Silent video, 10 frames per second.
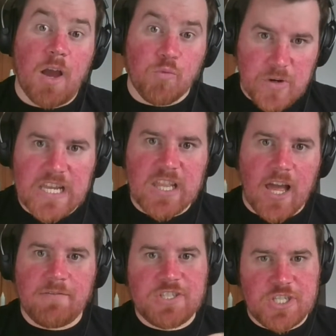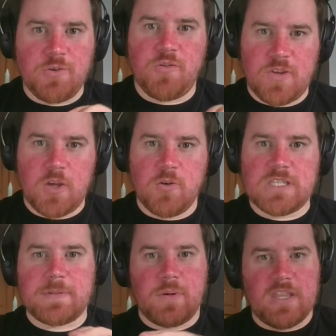real life feuds
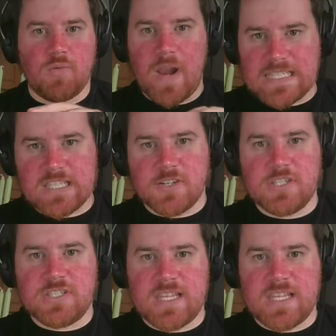between the wrestlers